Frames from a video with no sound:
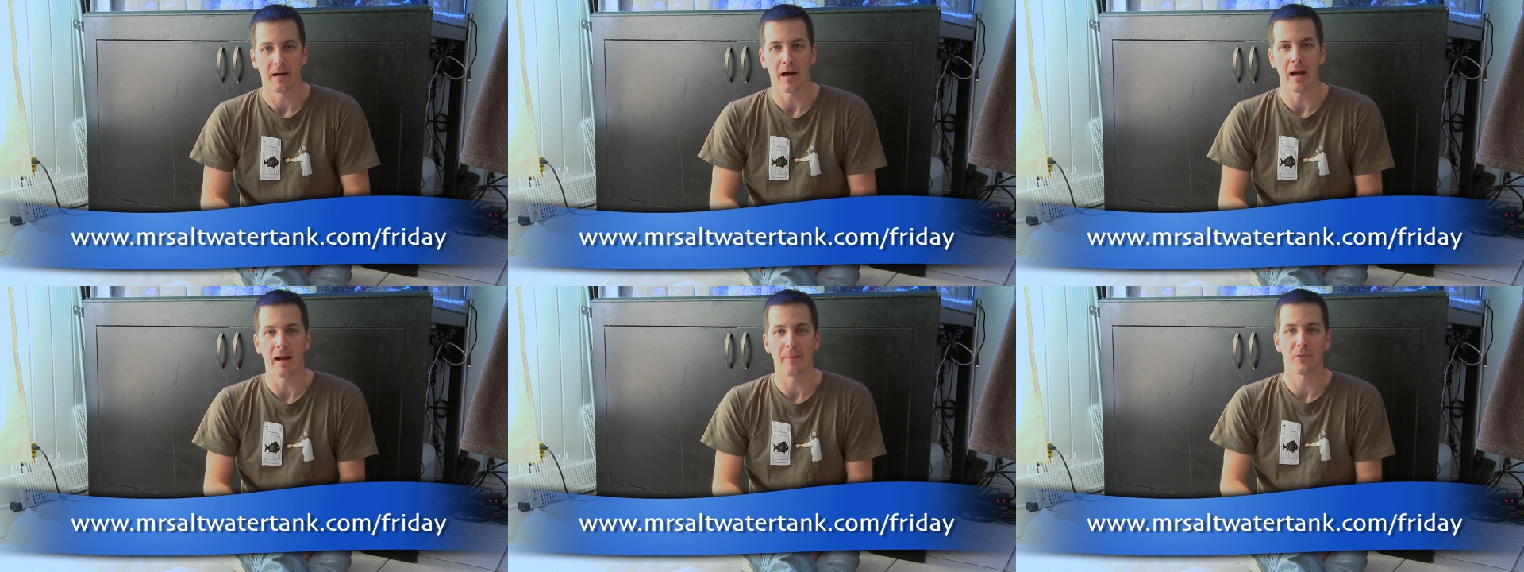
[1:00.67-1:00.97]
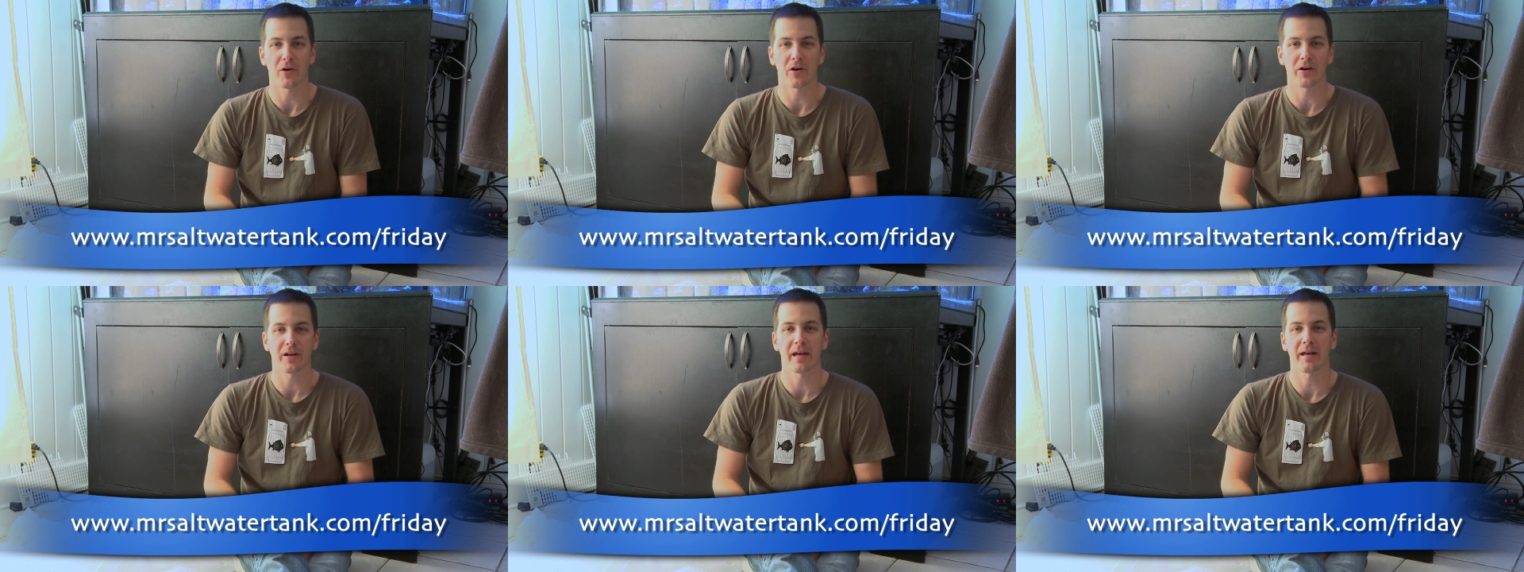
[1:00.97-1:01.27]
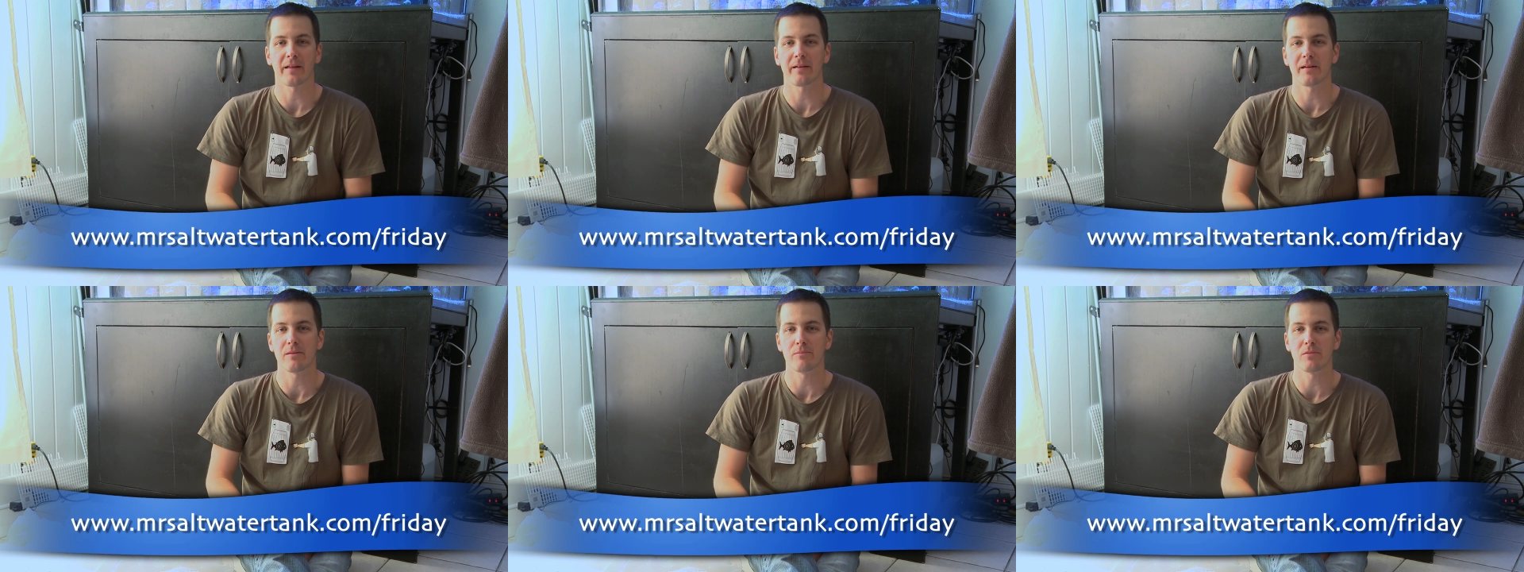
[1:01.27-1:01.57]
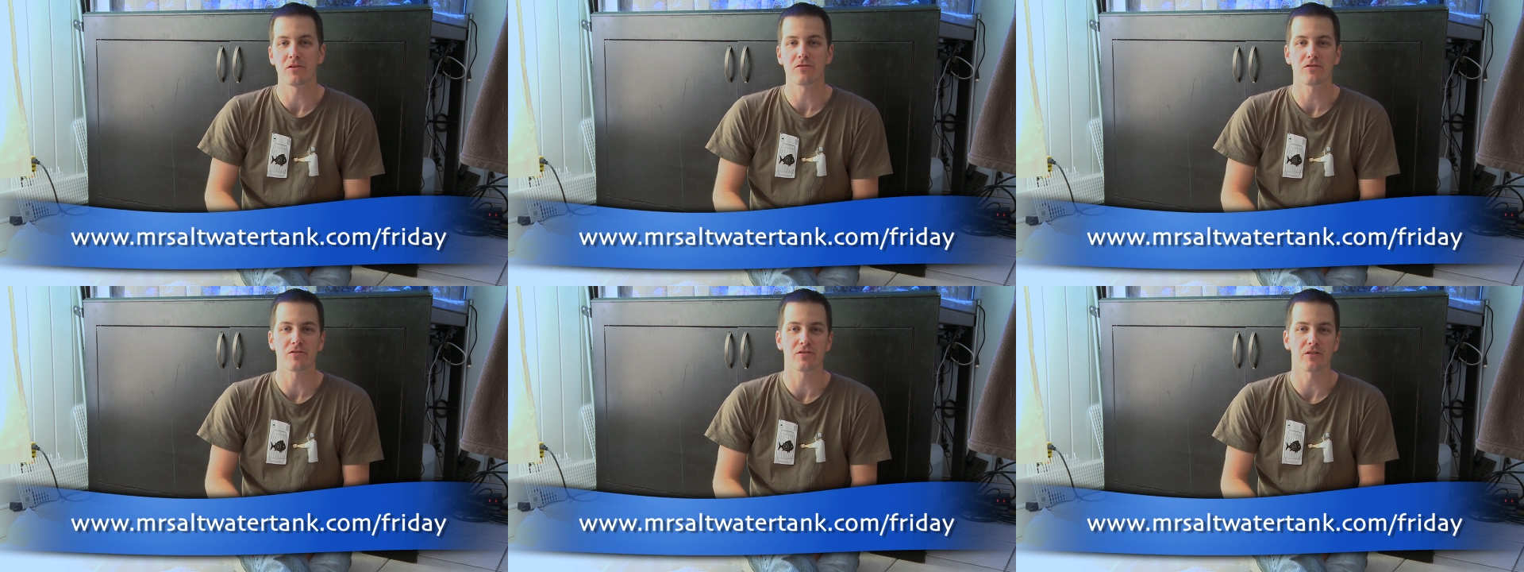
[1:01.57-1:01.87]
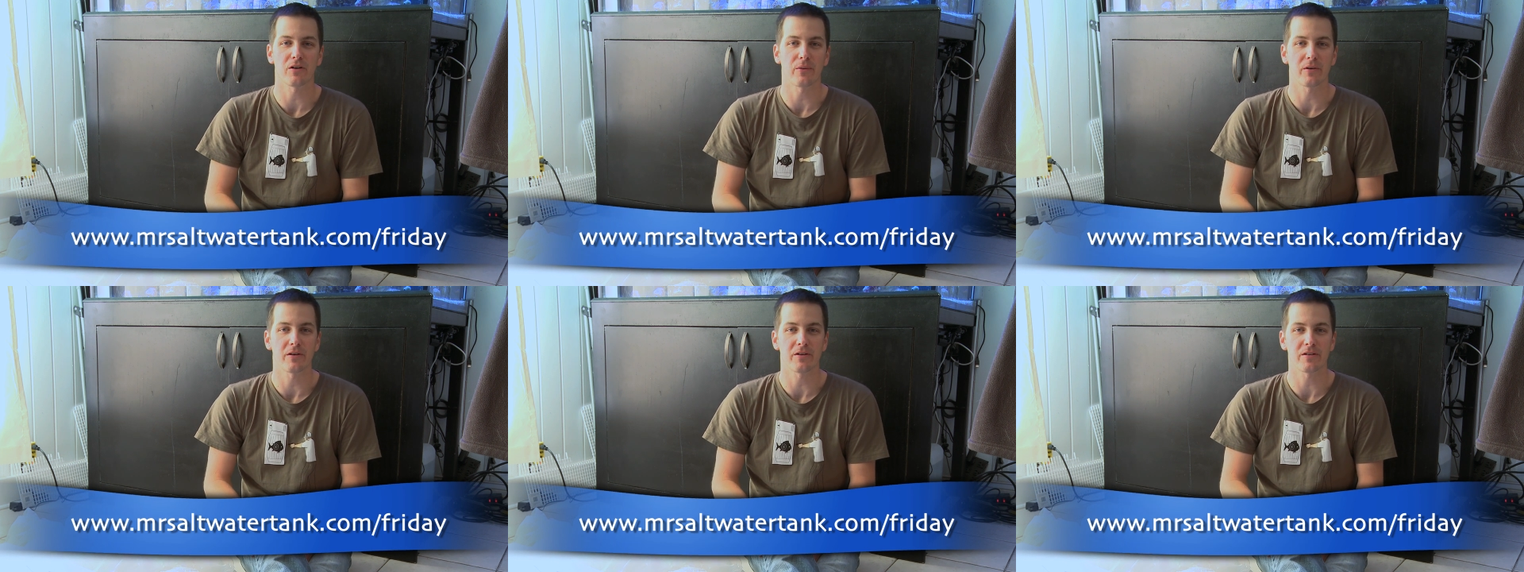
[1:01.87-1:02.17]
I'm Mark Kelly and Mr.
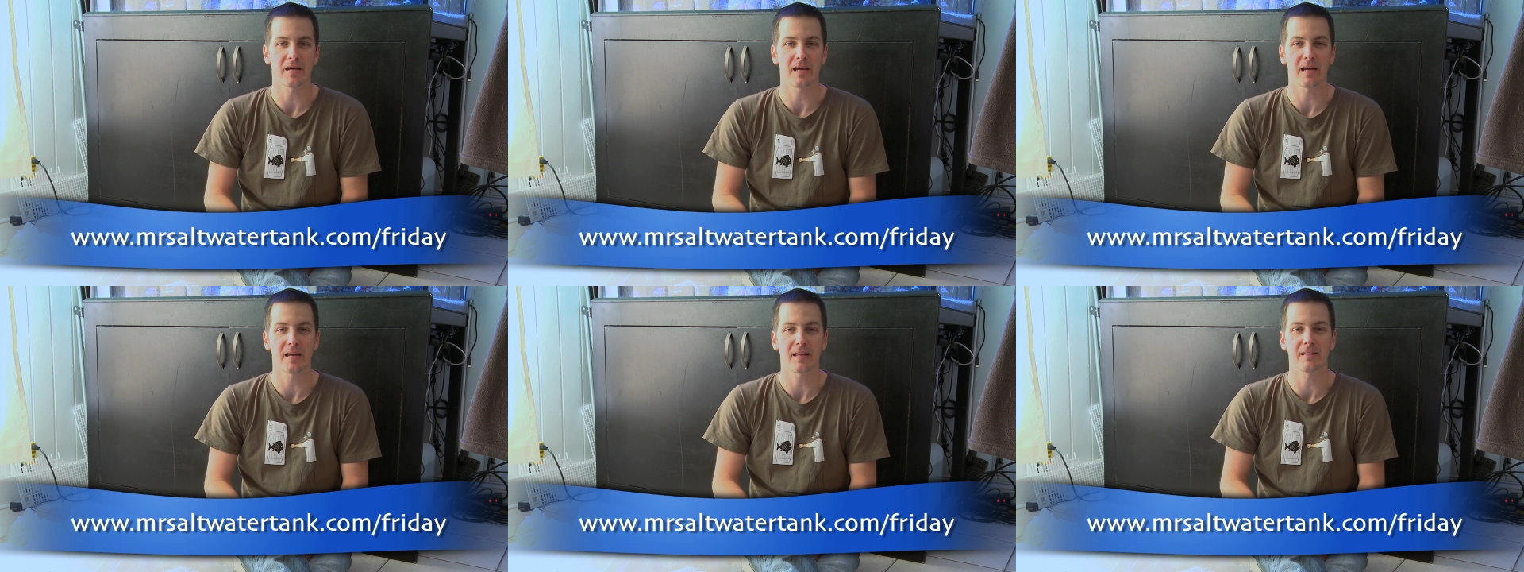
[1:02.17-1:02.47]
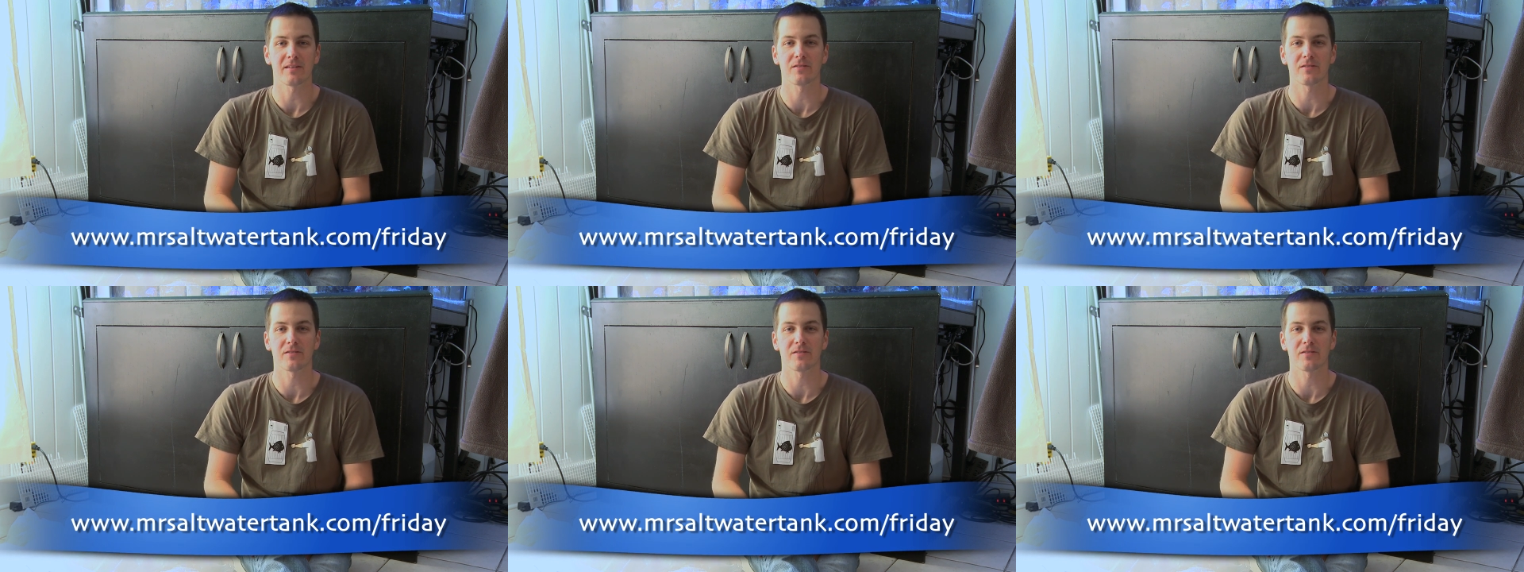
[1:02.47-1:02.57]
Saltwater Tank.